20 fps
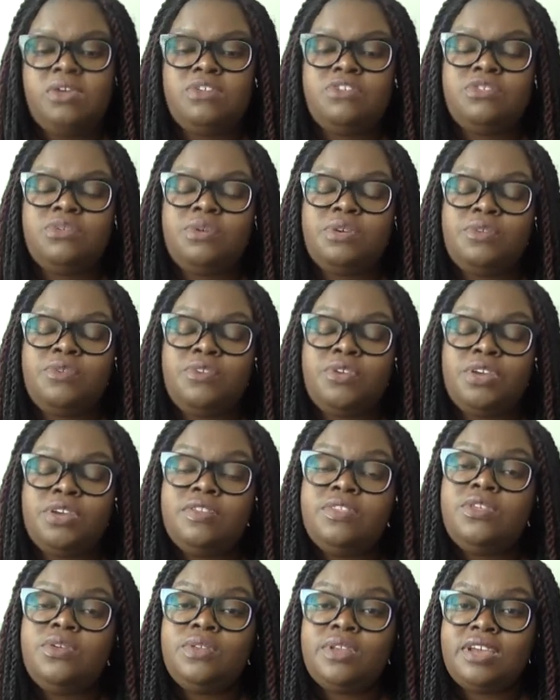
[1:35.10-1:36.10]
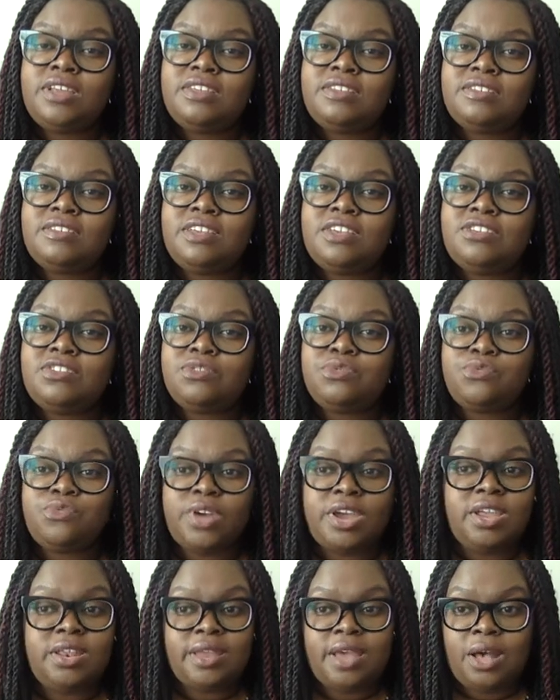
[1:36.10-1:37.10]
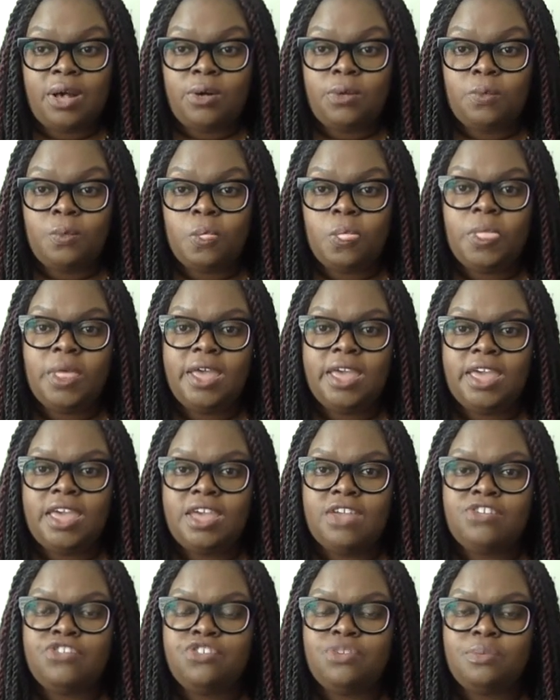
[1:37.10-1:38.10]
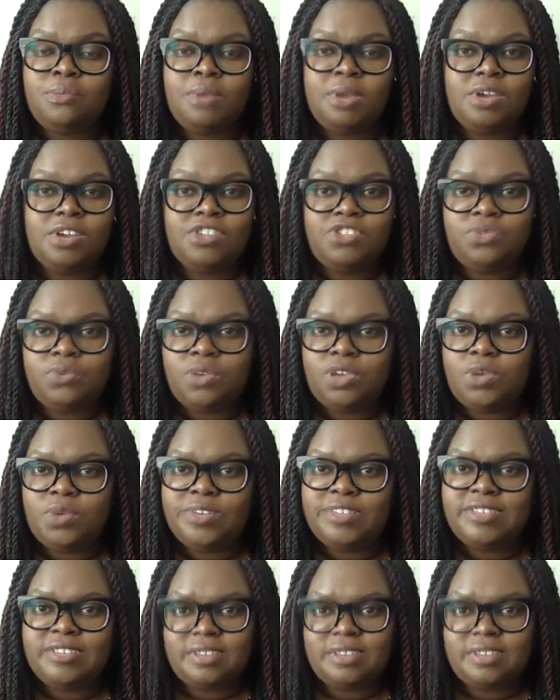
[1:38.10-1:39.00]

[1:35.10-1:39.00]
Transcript: So if you're in the United States right now and you're married to a U.S.